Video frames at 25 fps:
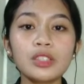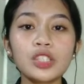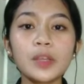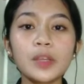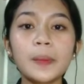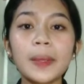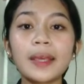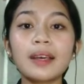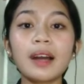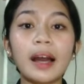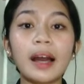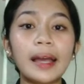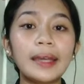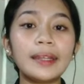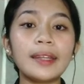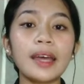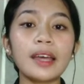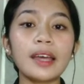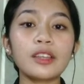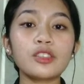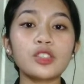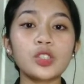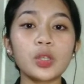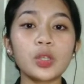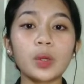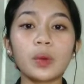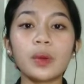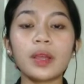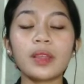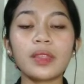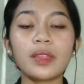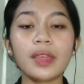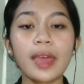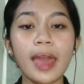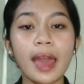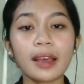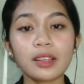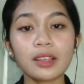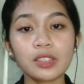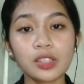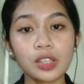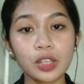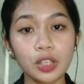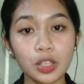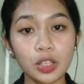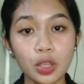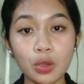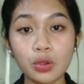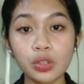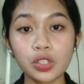to be guided during the
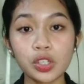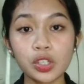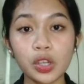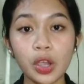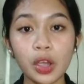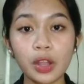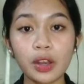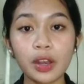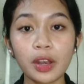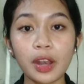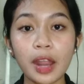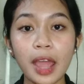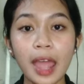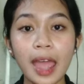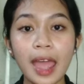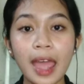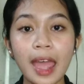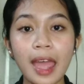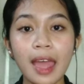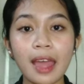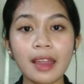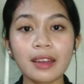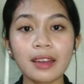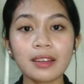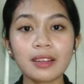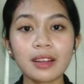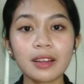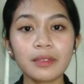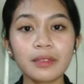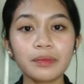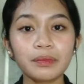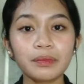execution and